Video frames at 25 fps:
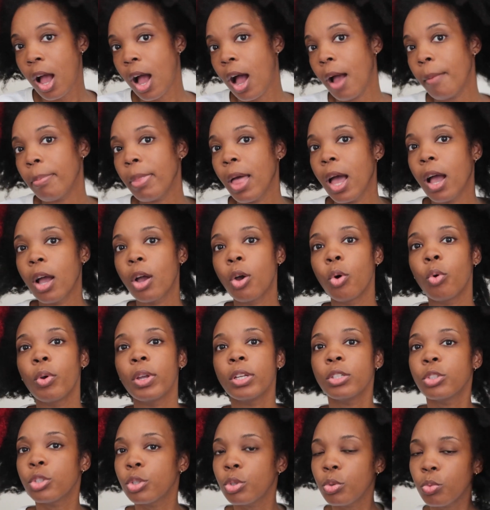I'm not
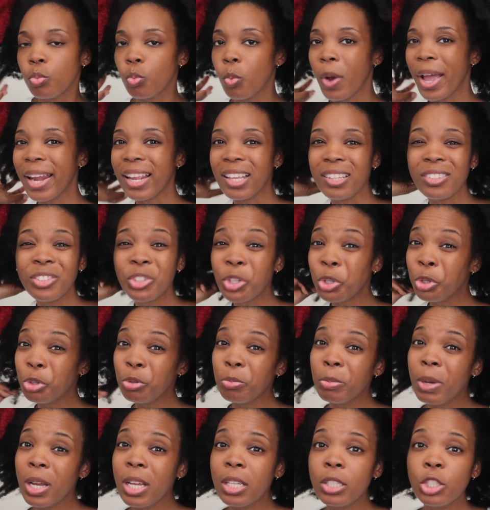going to wet it too
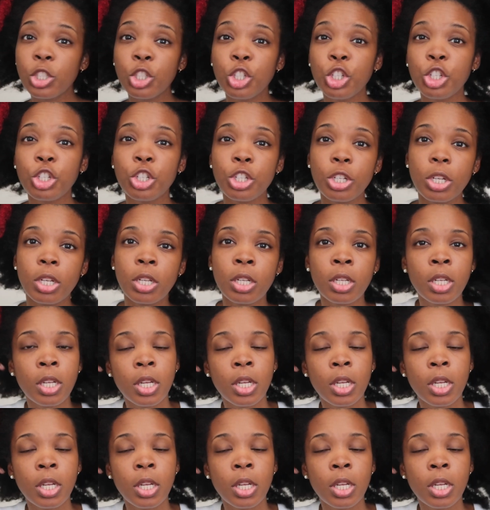much.